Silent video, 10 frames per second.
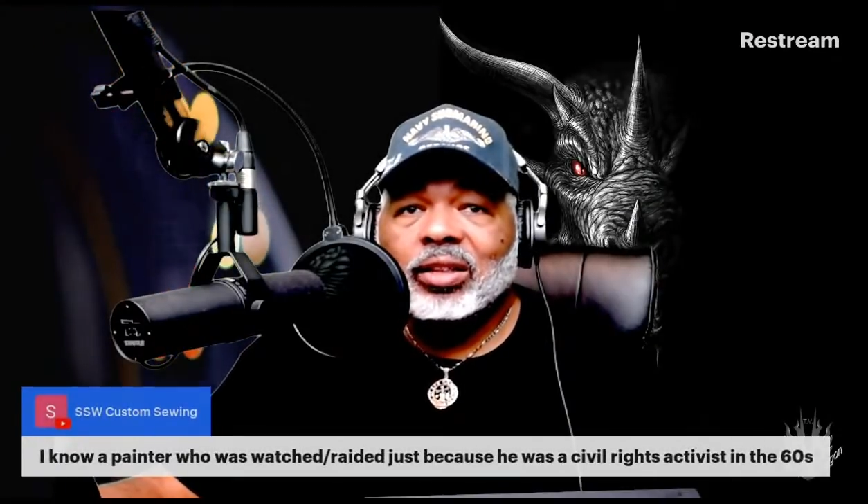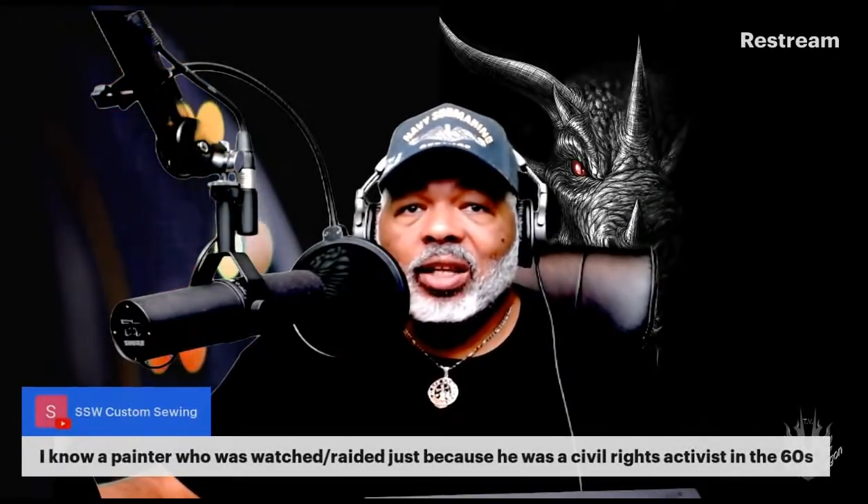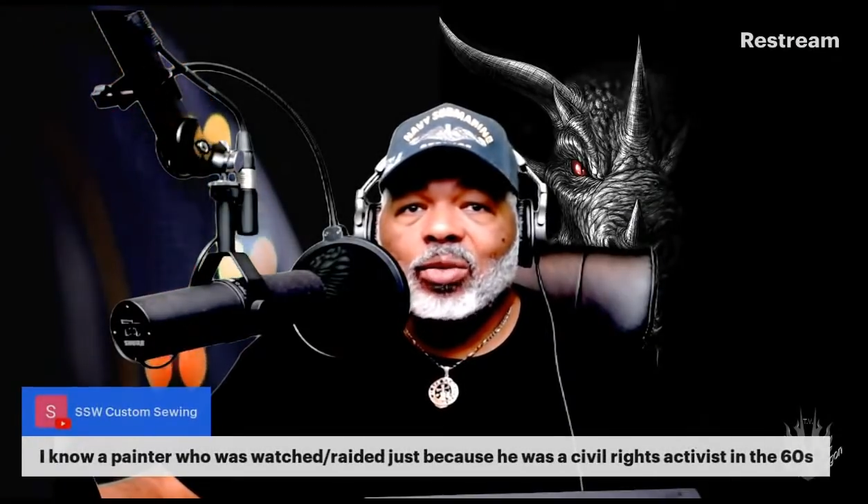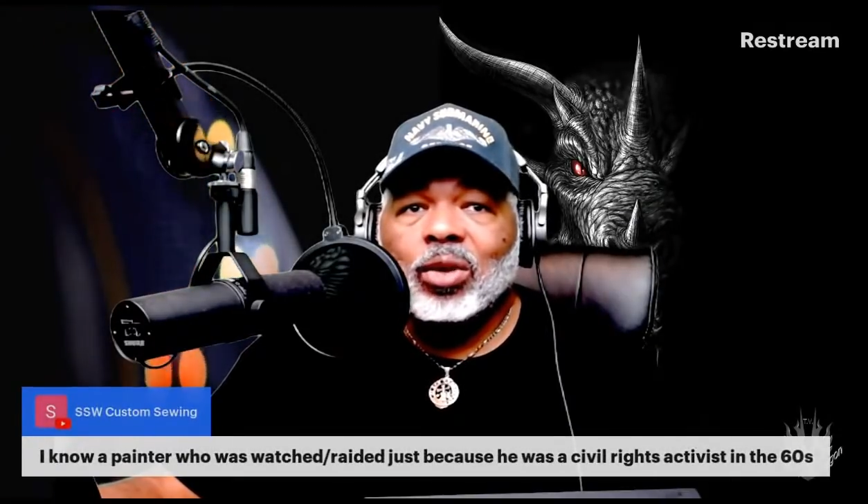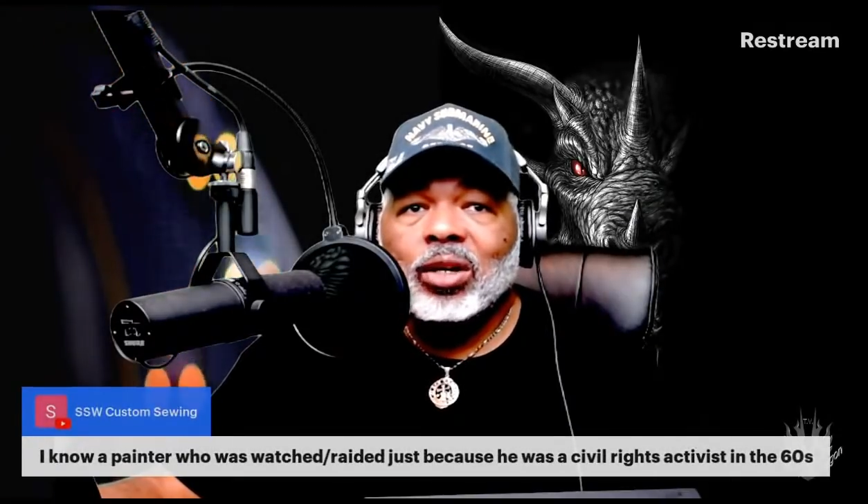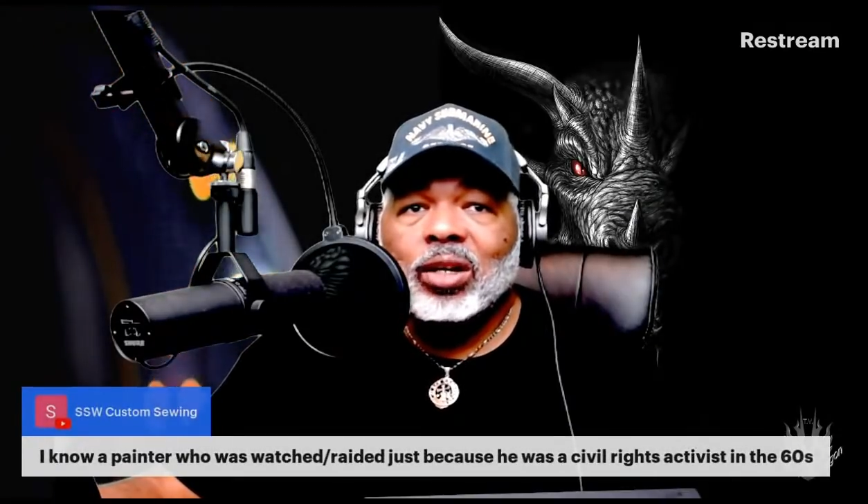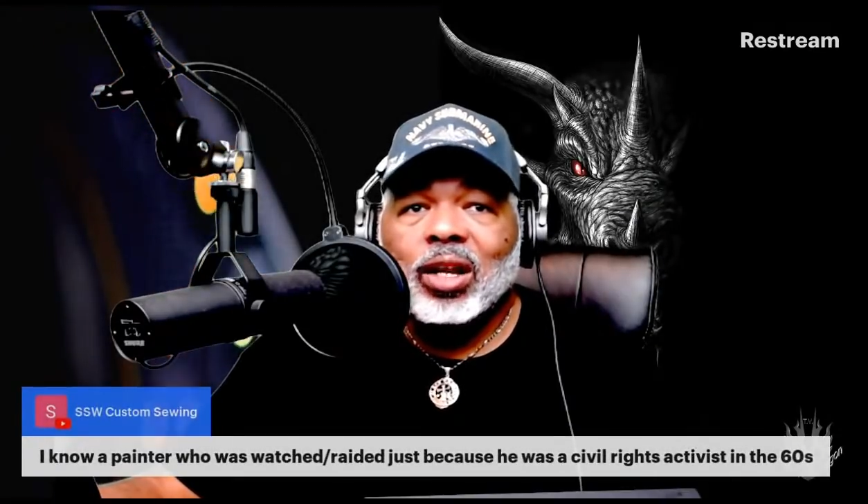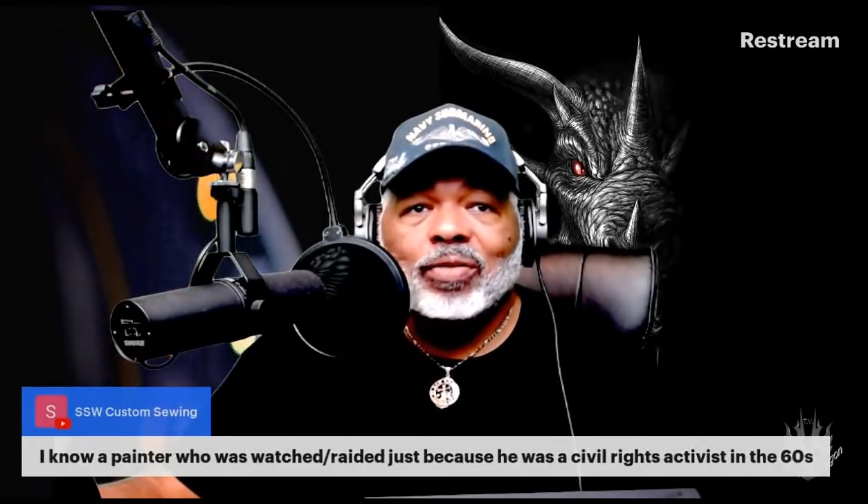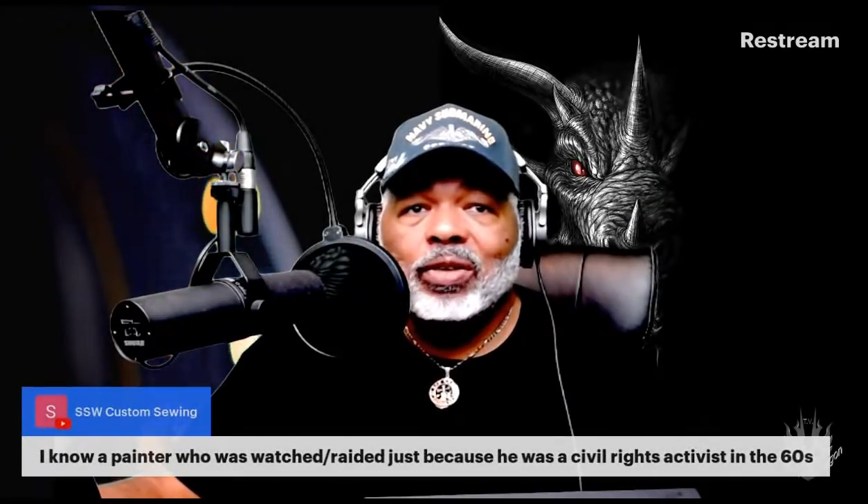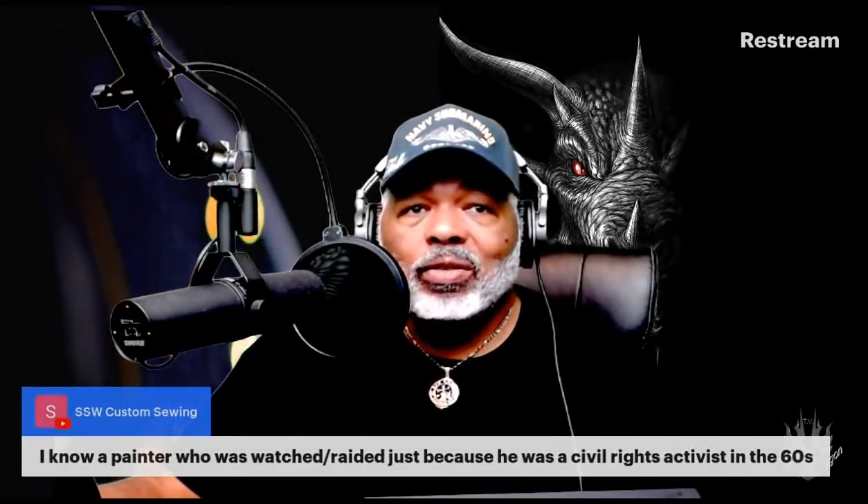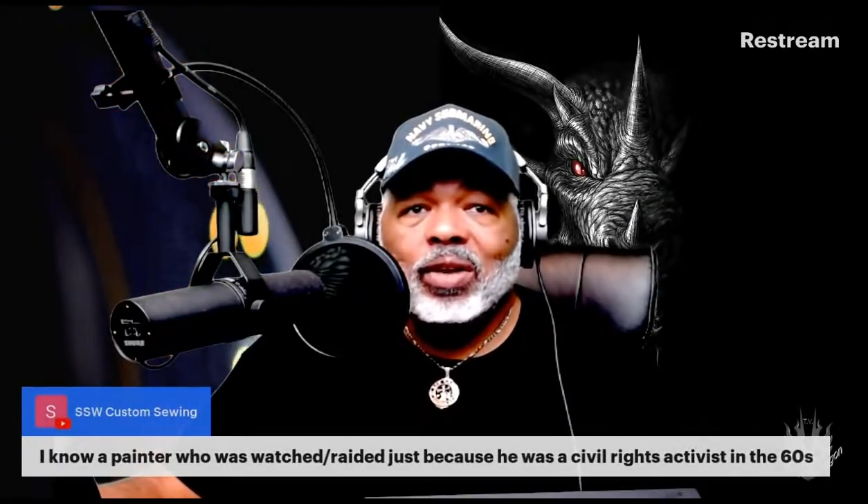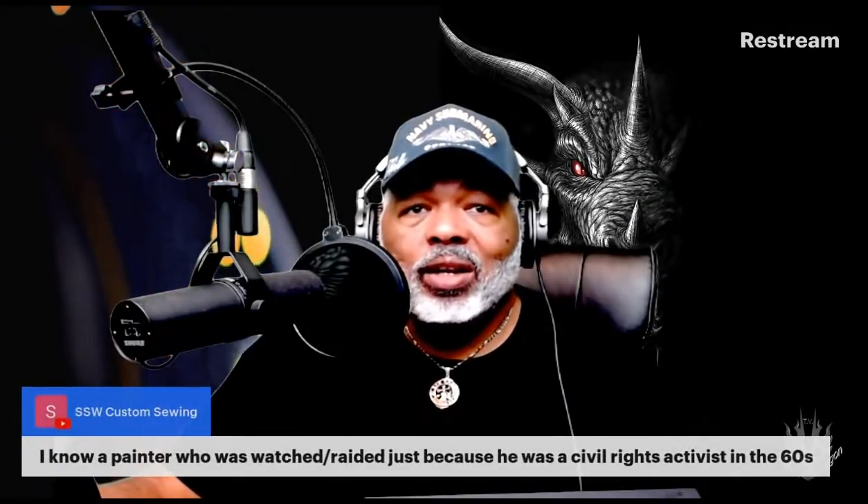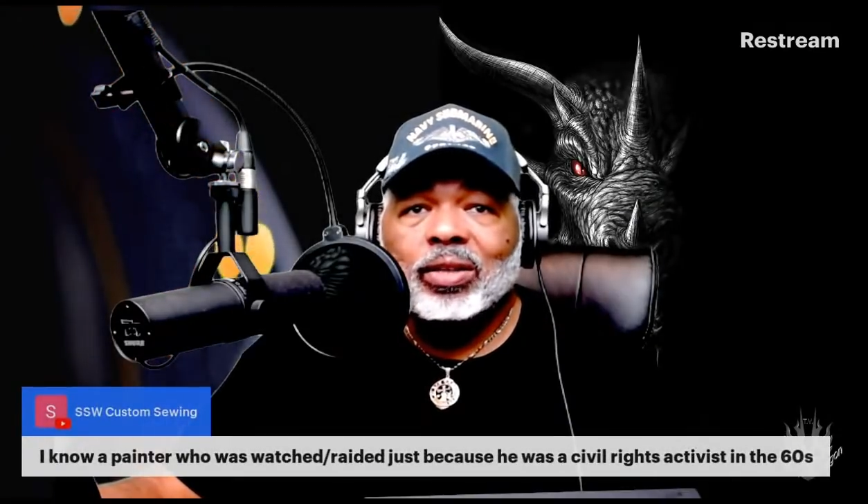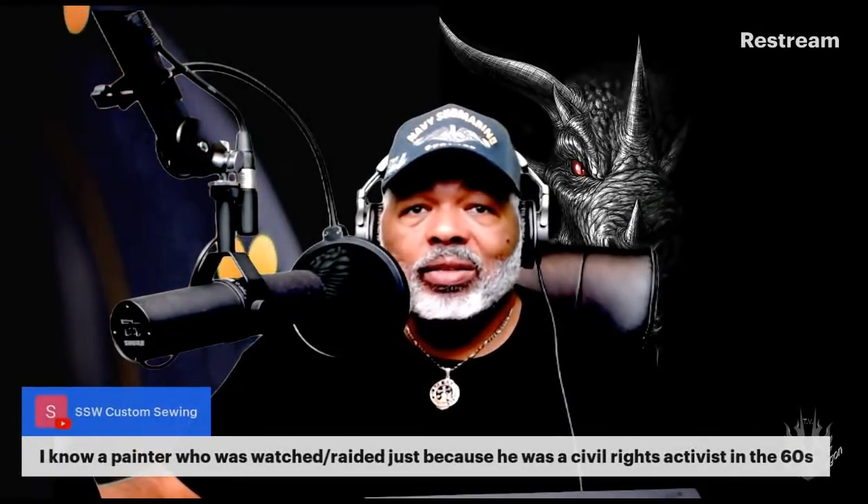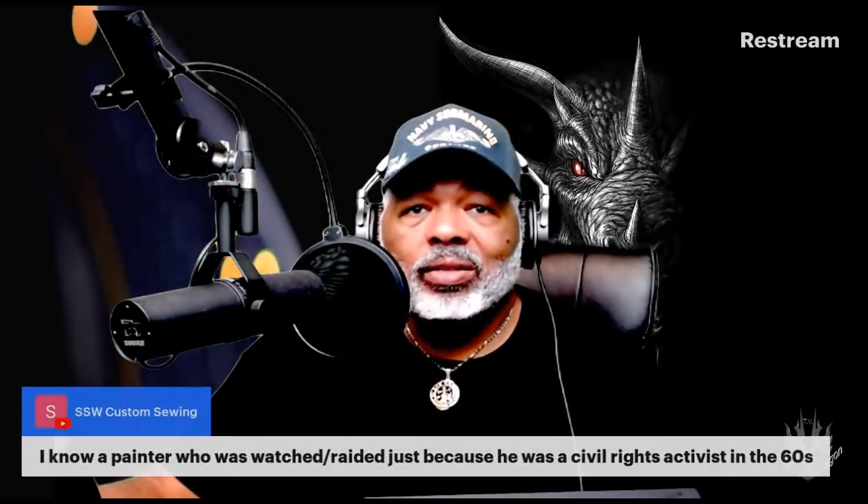They weren't effing
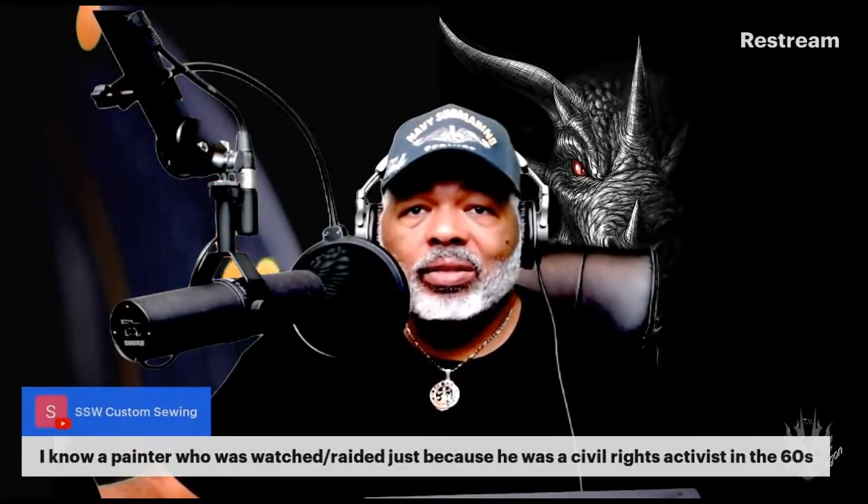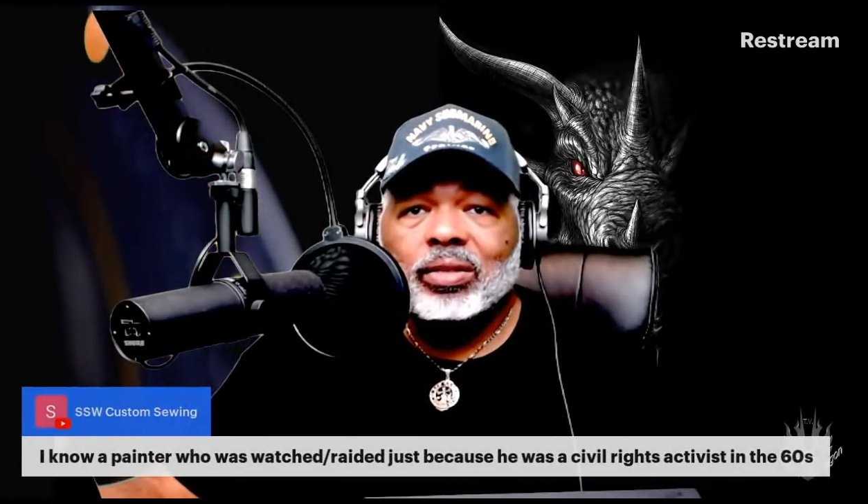around.